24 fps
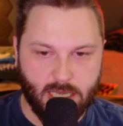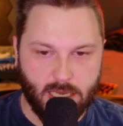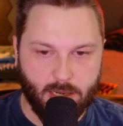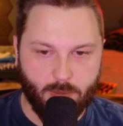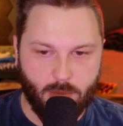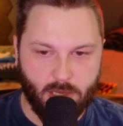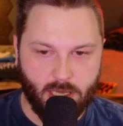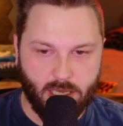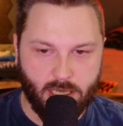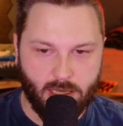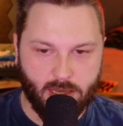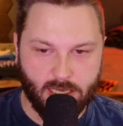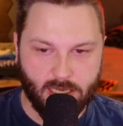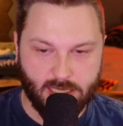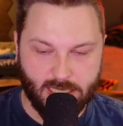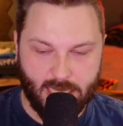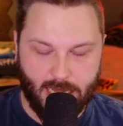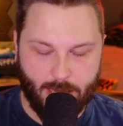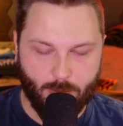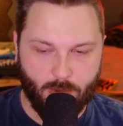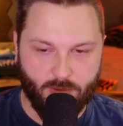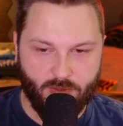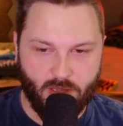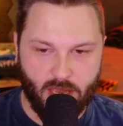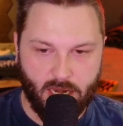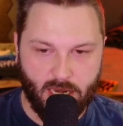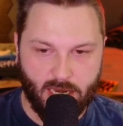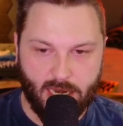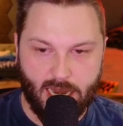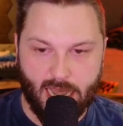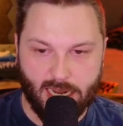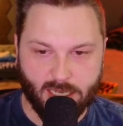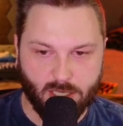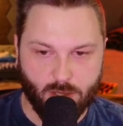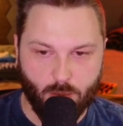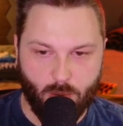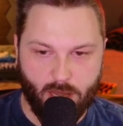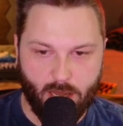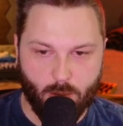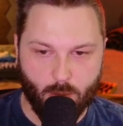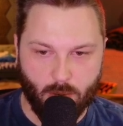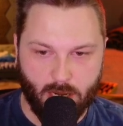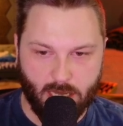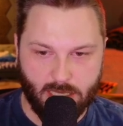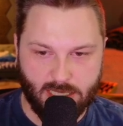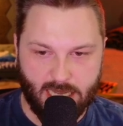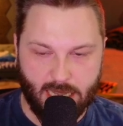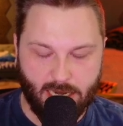be the same of it next week
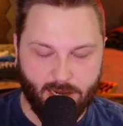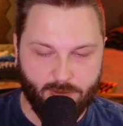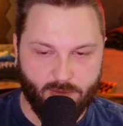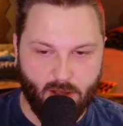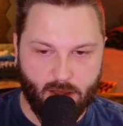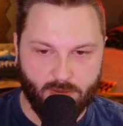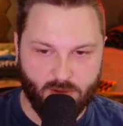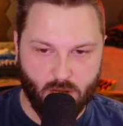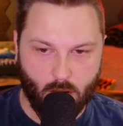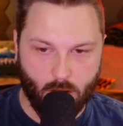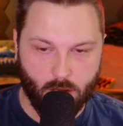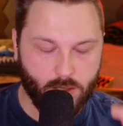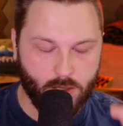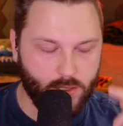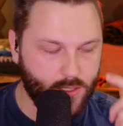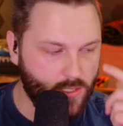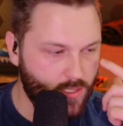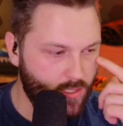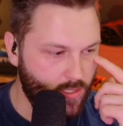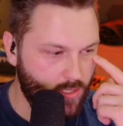when it's $85?